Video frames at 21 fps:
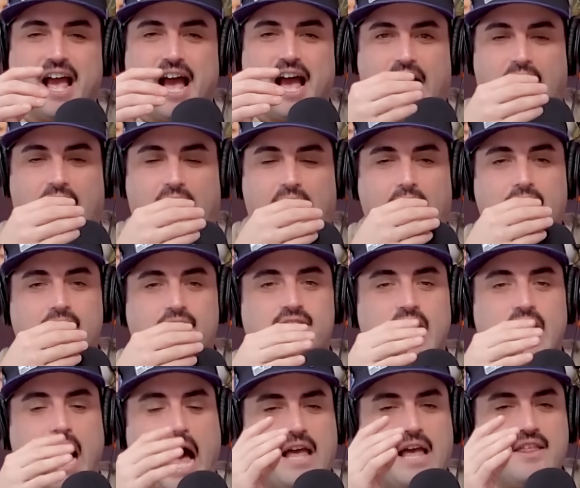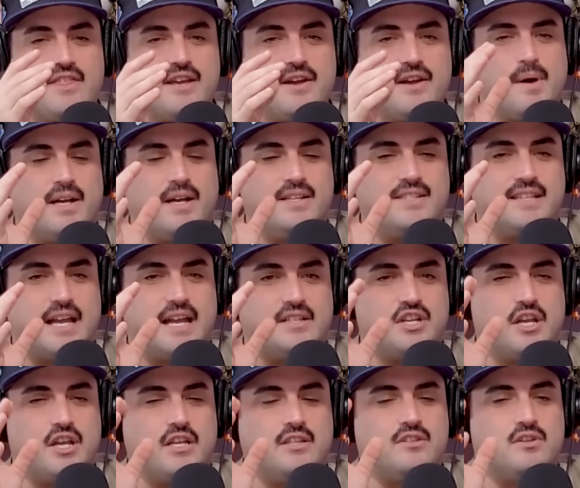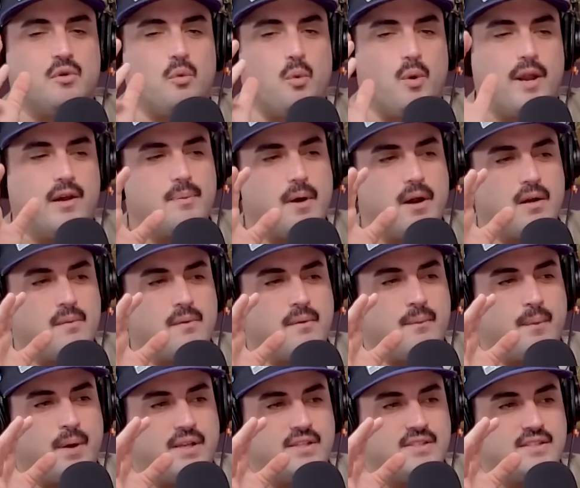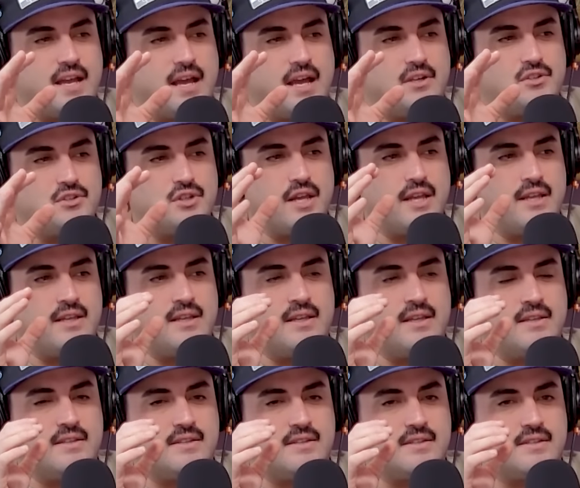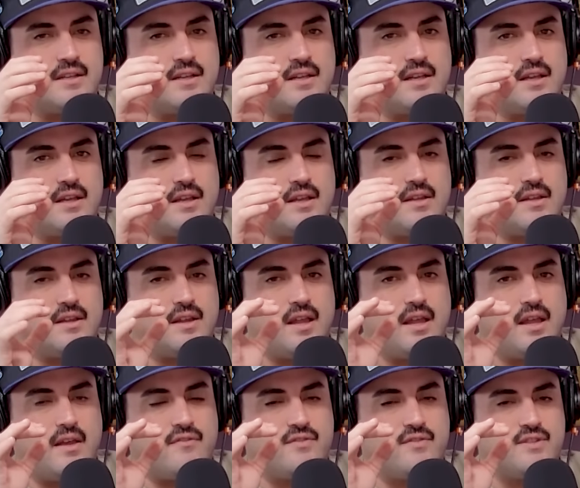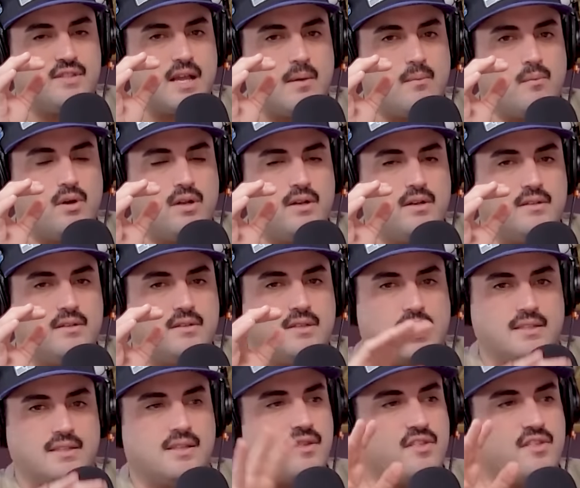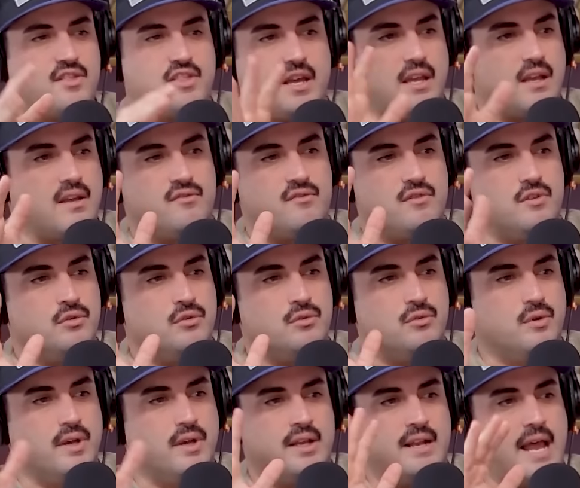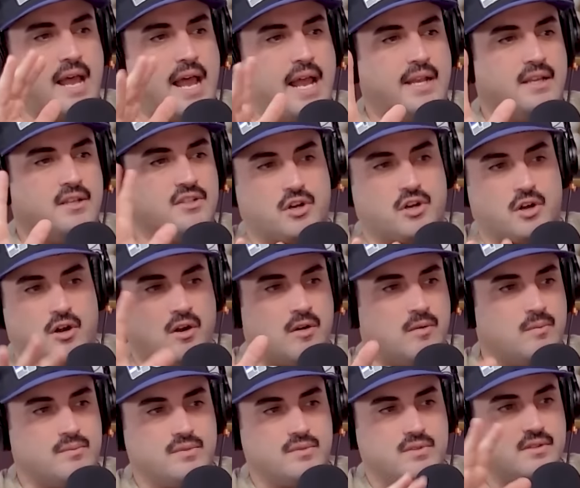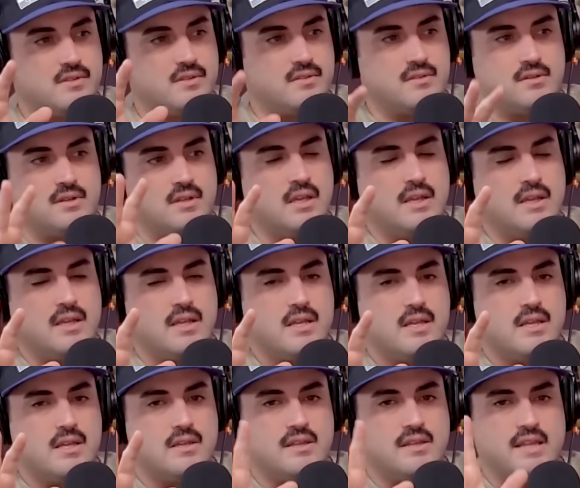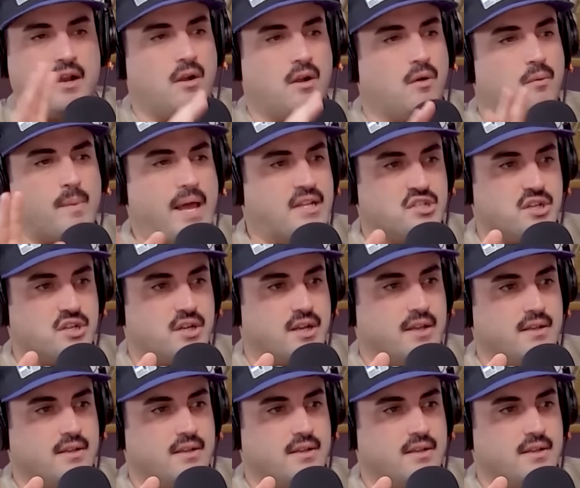I, I think a mustache. It, the weird part about a mustache is, if someone doesn't think of you in any terms, okay. they don't mention it